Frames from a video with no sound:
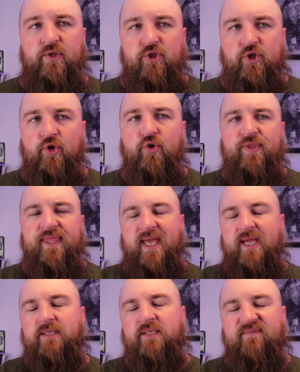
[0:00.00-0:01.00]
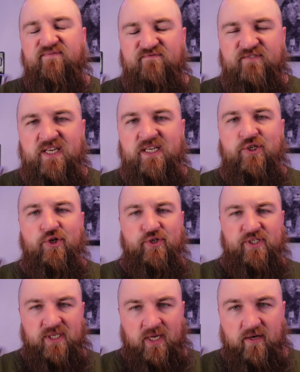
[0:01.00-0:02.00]
Do things that feed
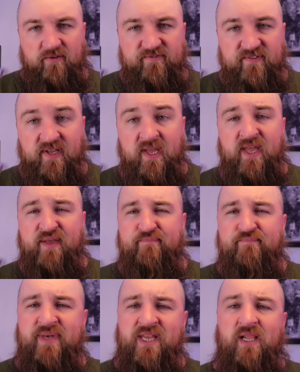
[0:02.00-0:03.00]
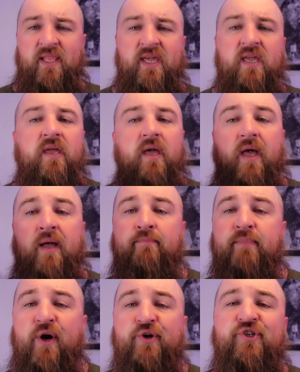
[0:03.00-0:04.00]
yourself mentally,
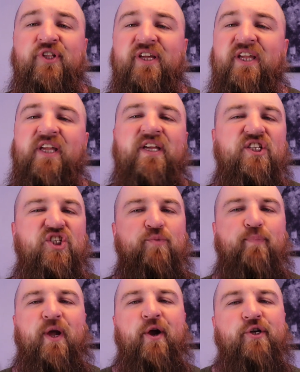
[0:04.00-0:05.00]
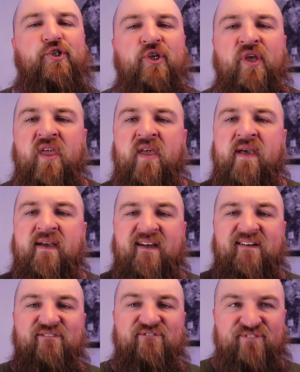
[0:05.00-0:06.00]
emotionally, spiritually,
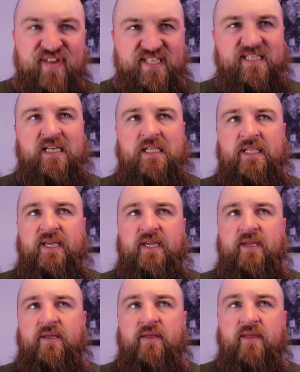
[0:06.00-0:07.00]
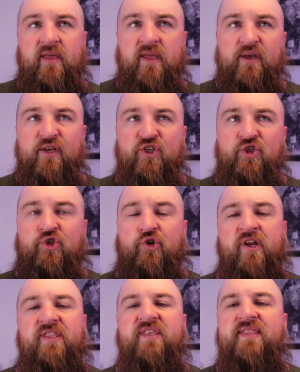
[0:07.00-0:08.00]
physically.
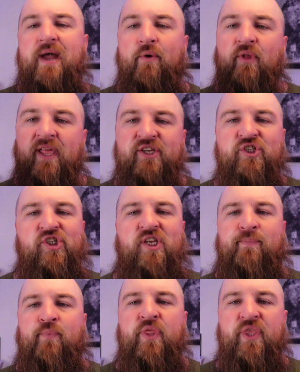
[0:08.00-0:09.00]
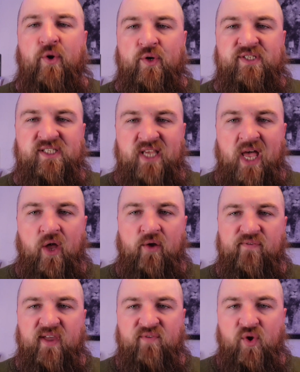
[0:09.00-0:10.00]
Strengthen that relationship with
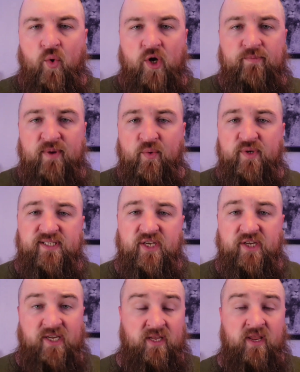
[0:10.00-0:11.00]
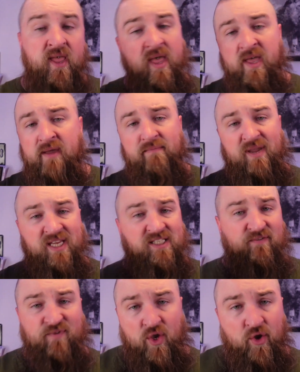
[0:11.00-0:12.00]
yourself if you want to be resilient. Because
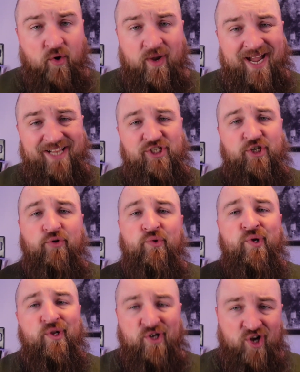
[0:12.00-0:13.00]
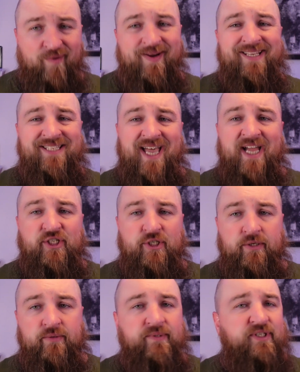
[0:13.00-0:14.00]
if you don't got you, nobody's got
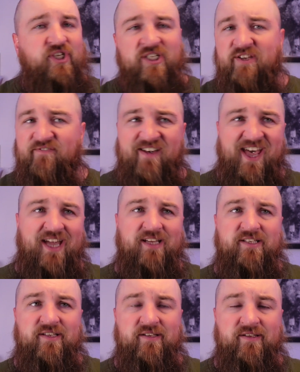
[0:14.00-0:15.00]
you. It's just a fact.